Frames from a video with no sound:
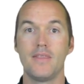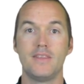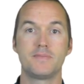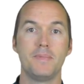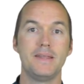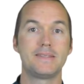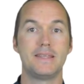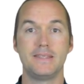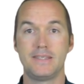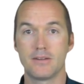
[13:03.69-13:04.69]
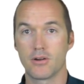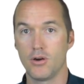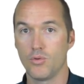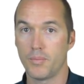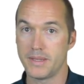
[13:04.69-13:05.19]
This means that 0
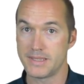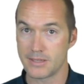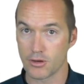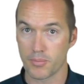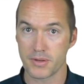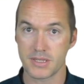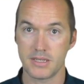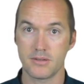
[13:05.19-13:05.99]
will be 0%